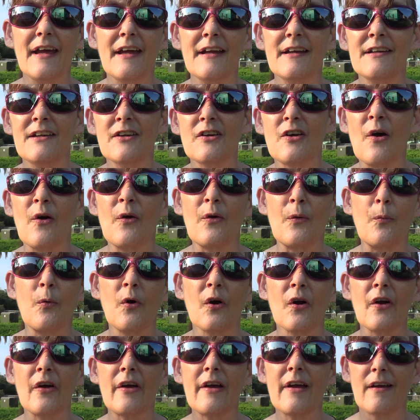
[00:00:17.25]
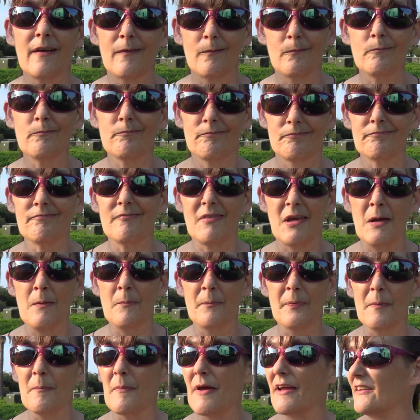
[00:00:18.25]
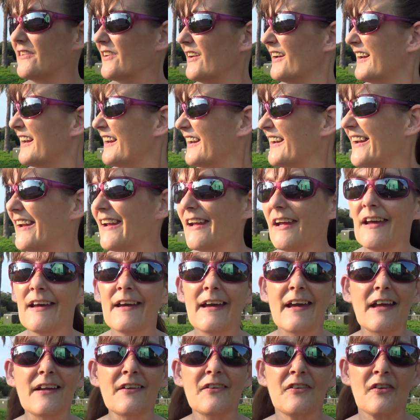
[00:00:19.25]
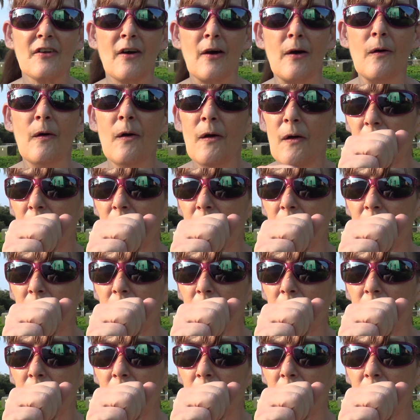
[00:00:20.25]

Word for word: and you go to work implementing it. And so,